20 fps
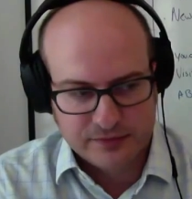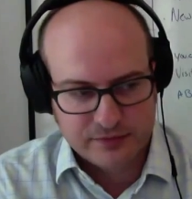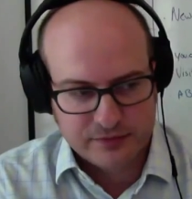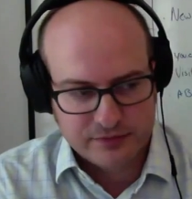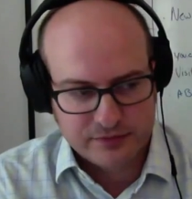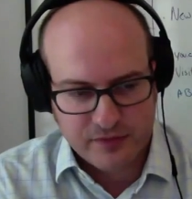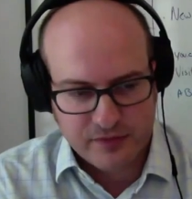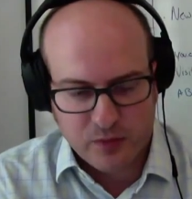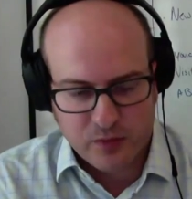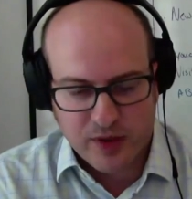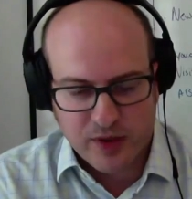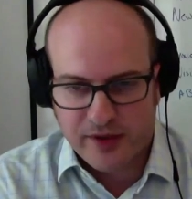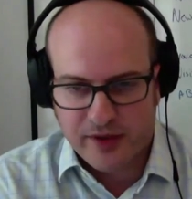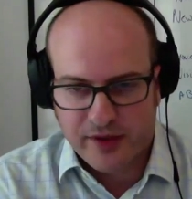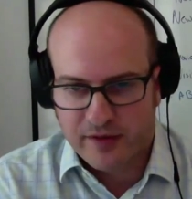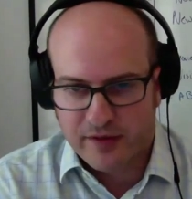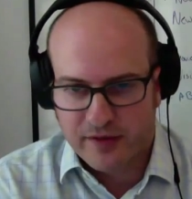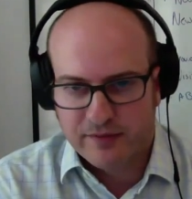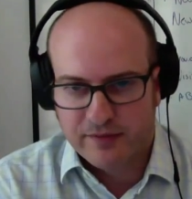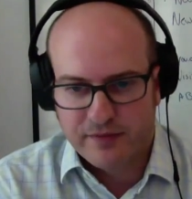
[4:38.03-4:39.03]
what
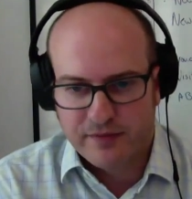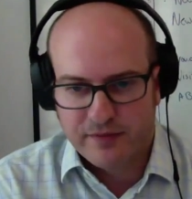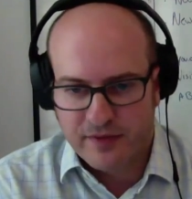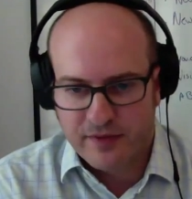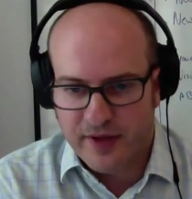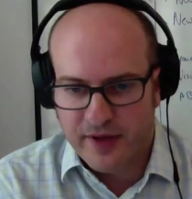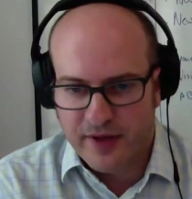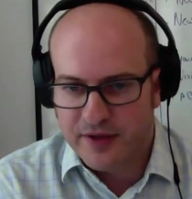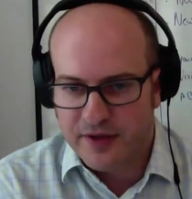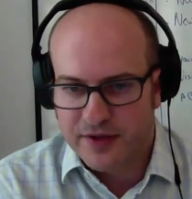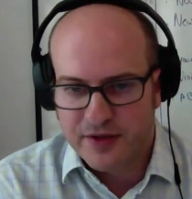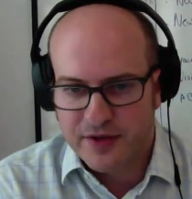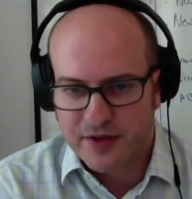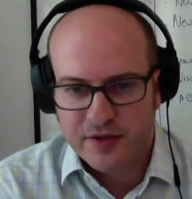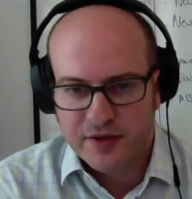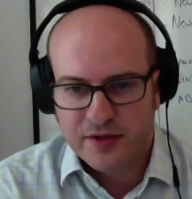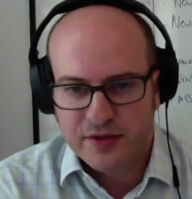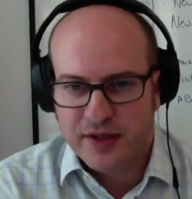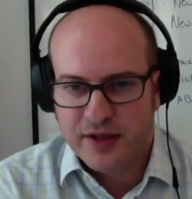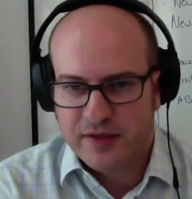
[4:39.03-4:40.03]
they're there to
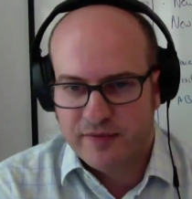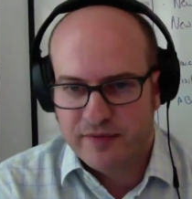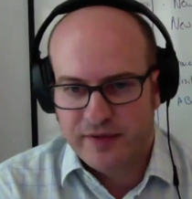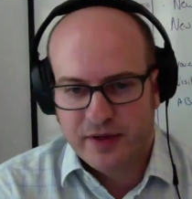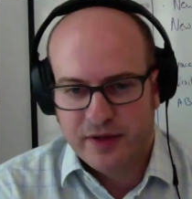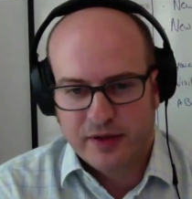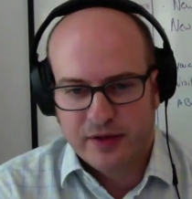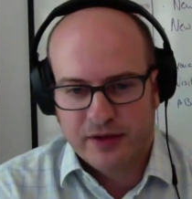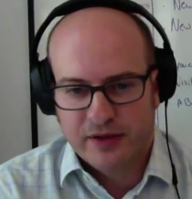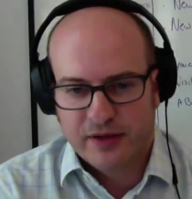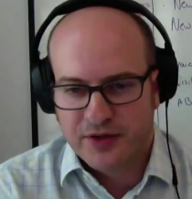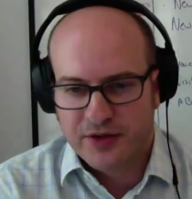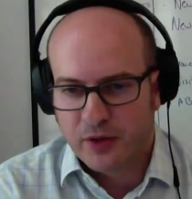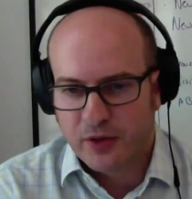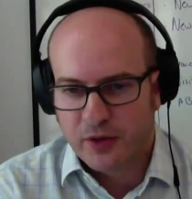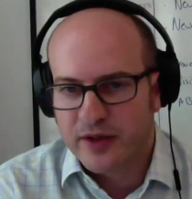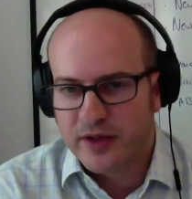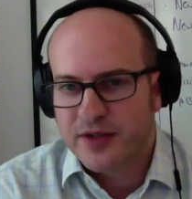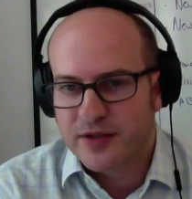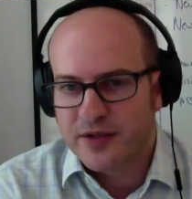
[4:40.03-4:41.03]
do, if they're a
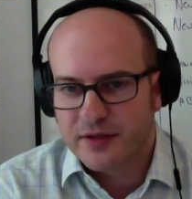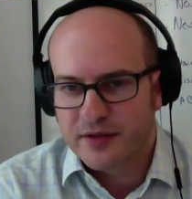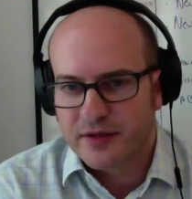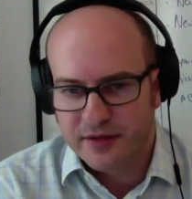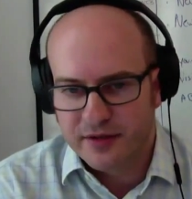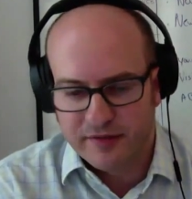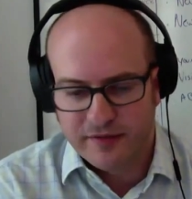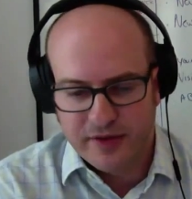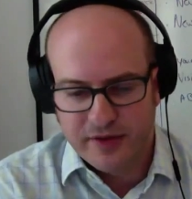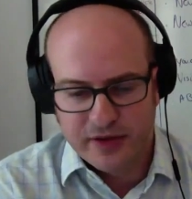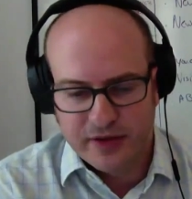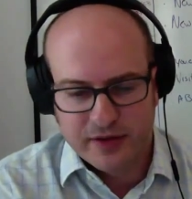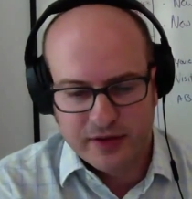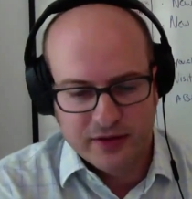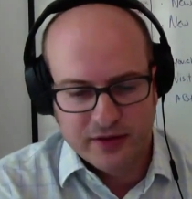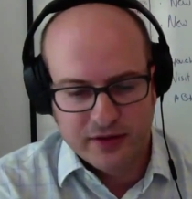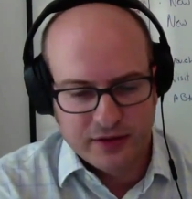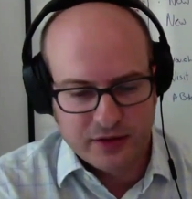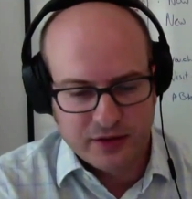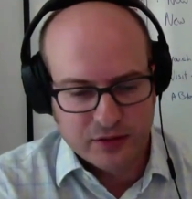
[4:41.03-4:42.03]
tourist, if they're
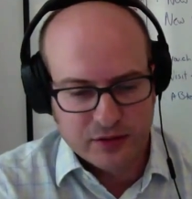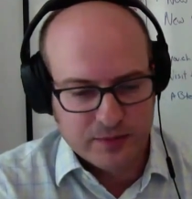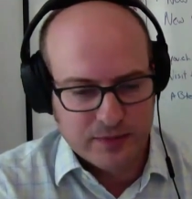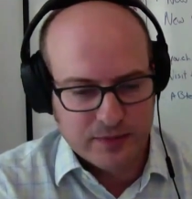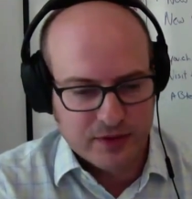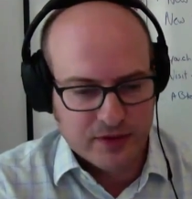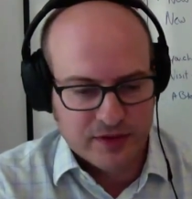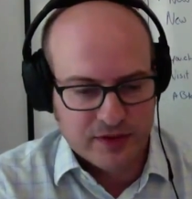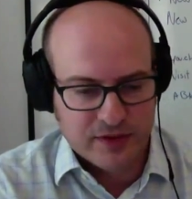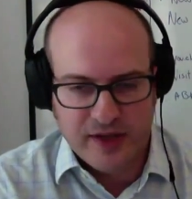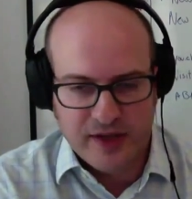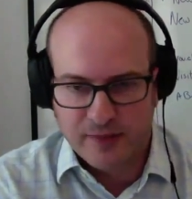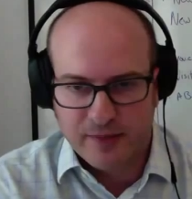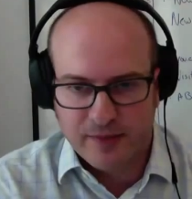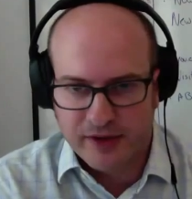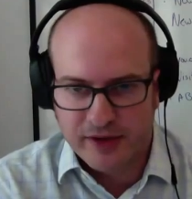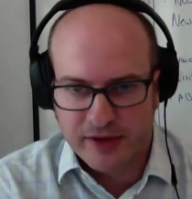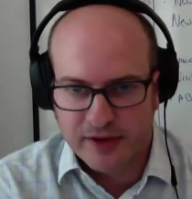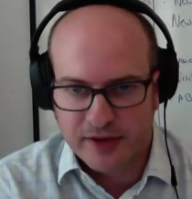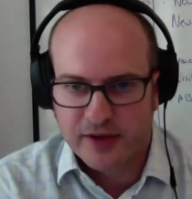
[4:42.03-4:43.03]
a group or a
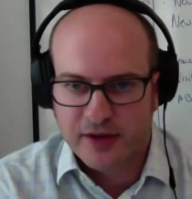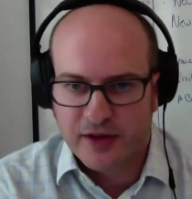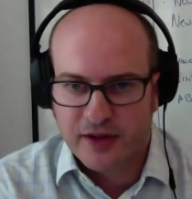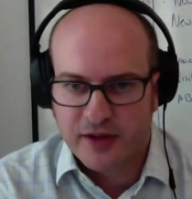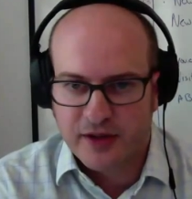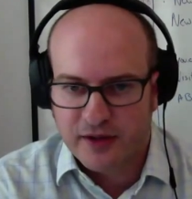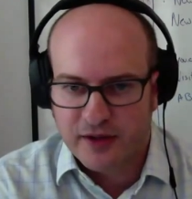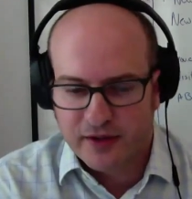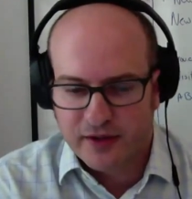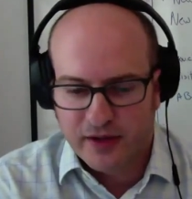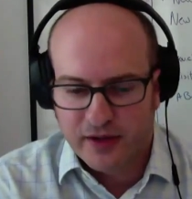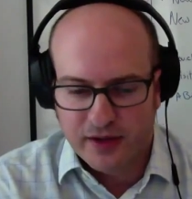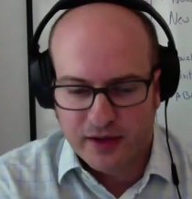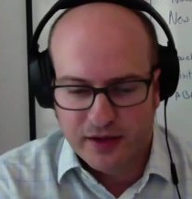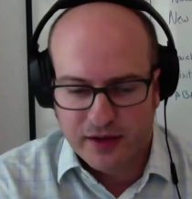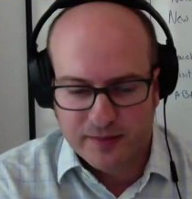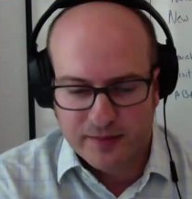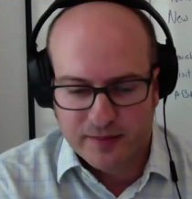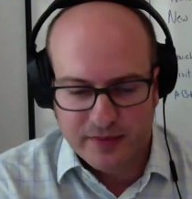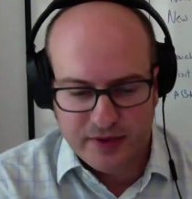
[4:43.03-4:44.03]
family,
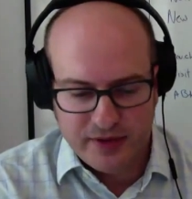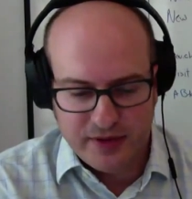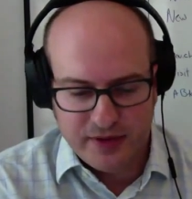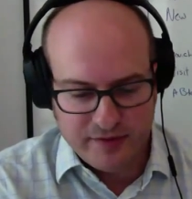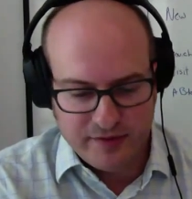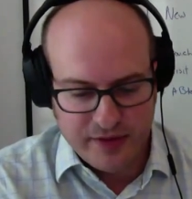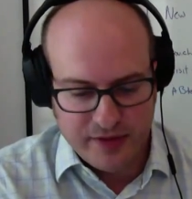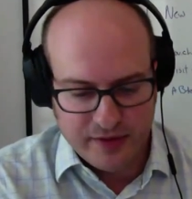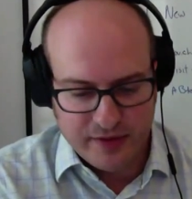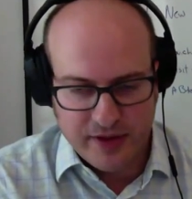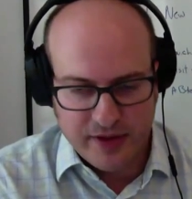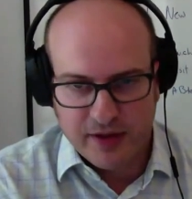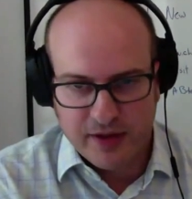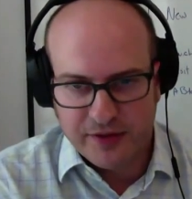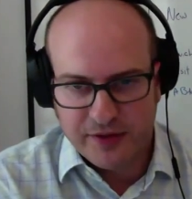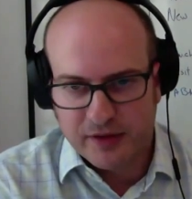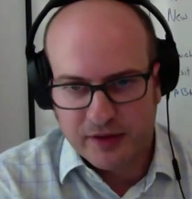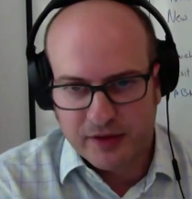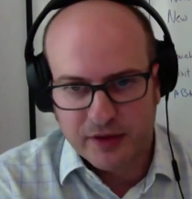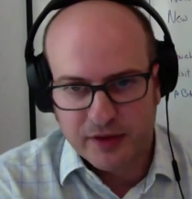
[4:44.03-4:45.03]
if they're there on
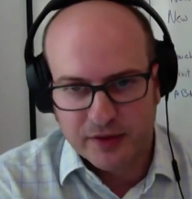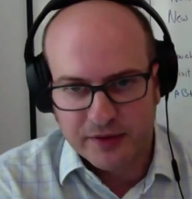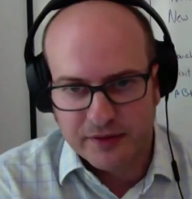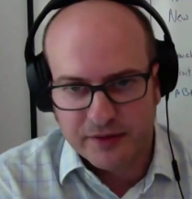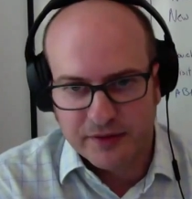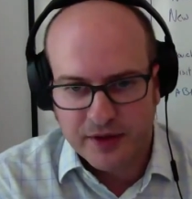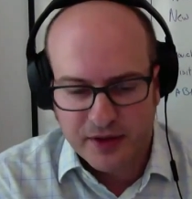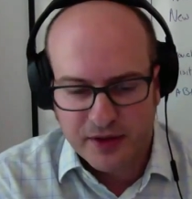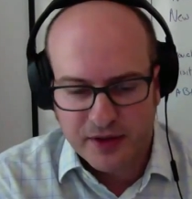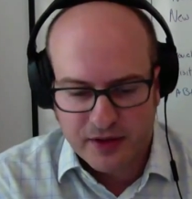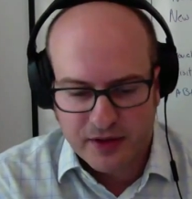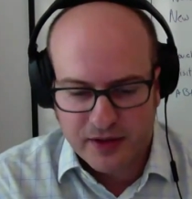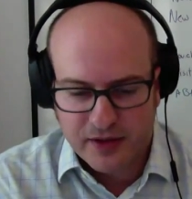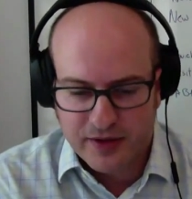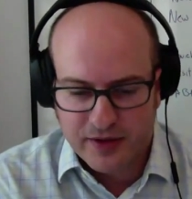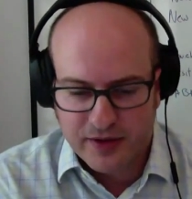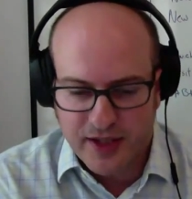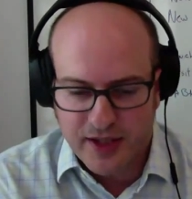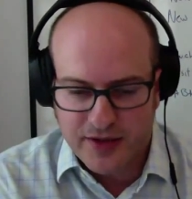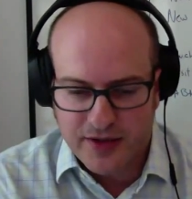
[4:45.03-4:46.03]
their own,
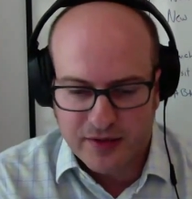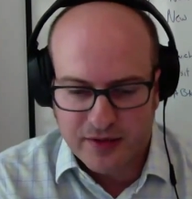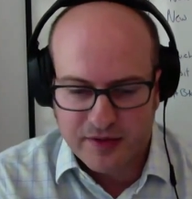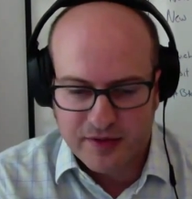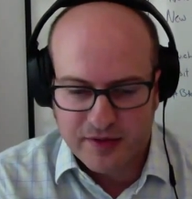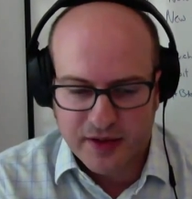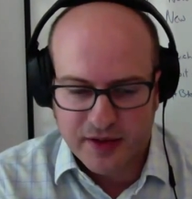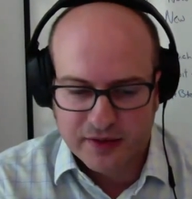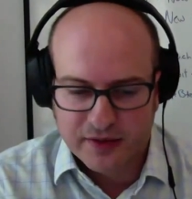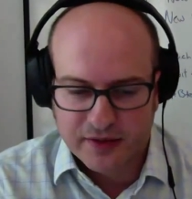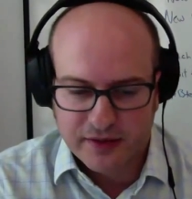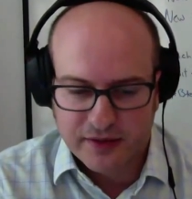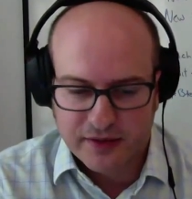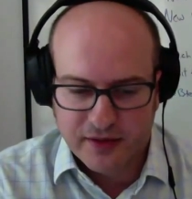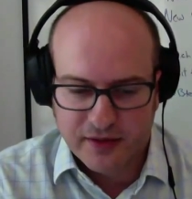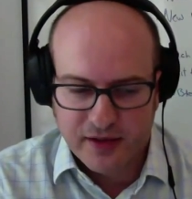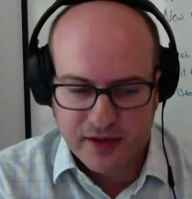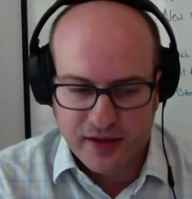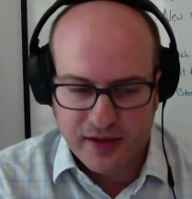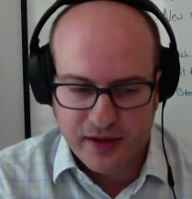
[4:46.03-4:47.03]
and that sort of thing.
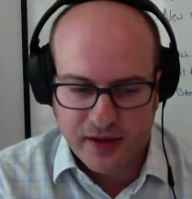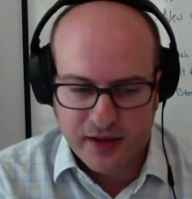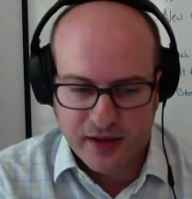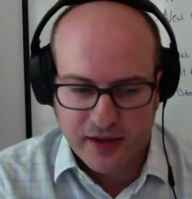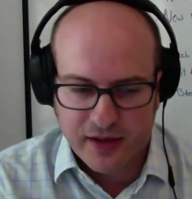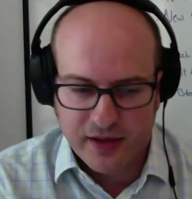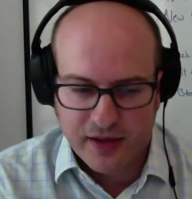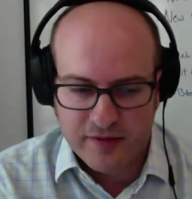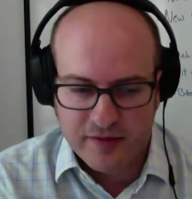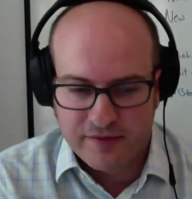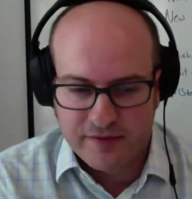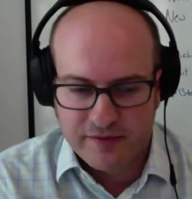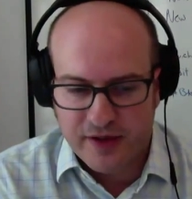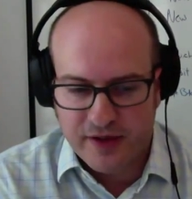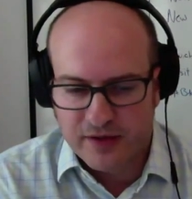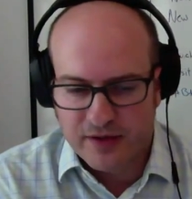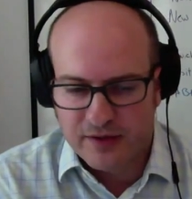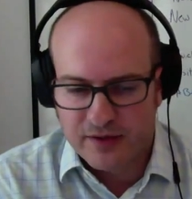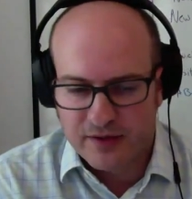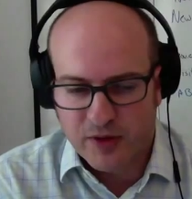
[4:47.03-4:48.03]
If
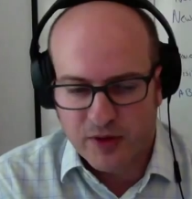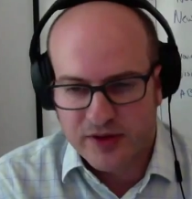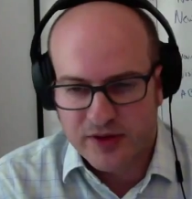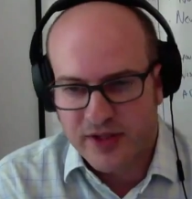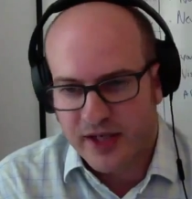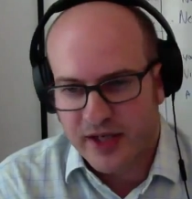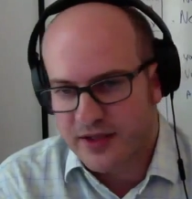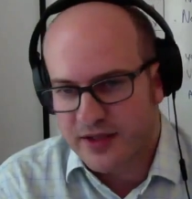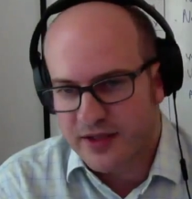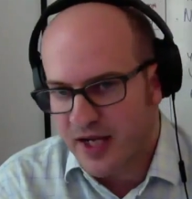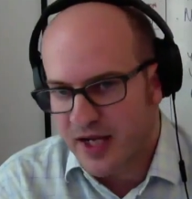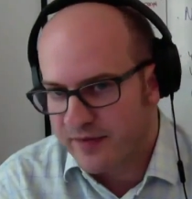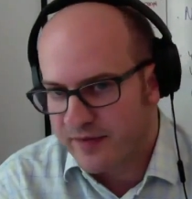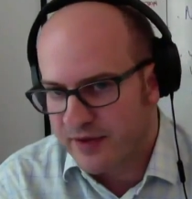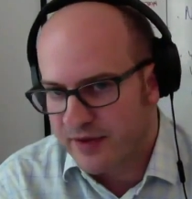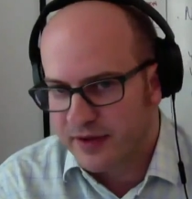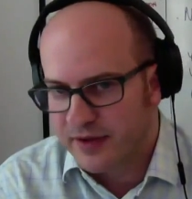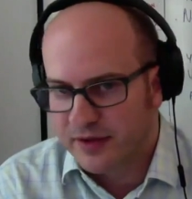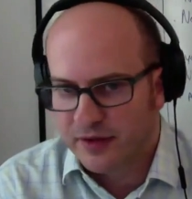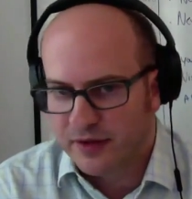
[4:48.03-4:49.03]
they're more tech
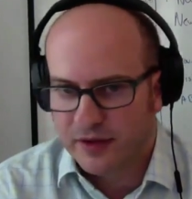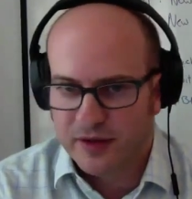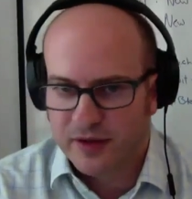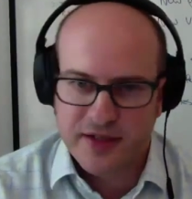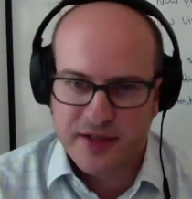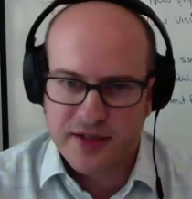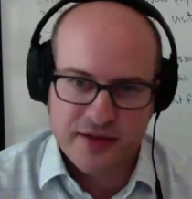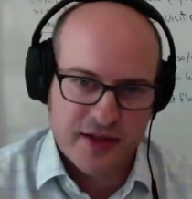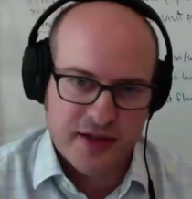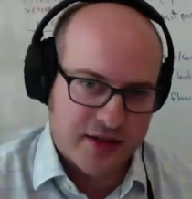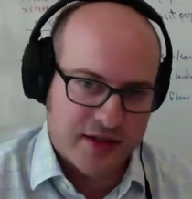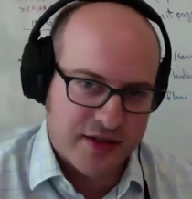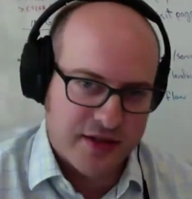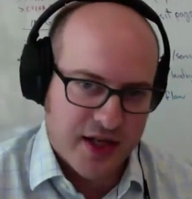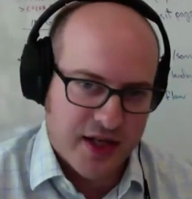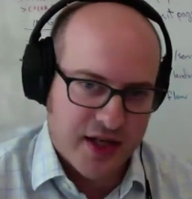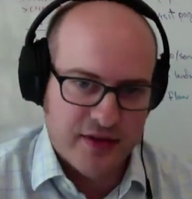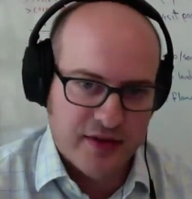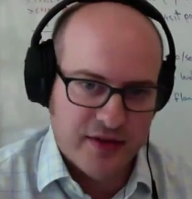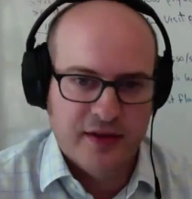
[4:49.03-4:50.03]
savvy or less tech
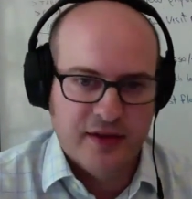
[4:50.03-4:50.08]
savvy,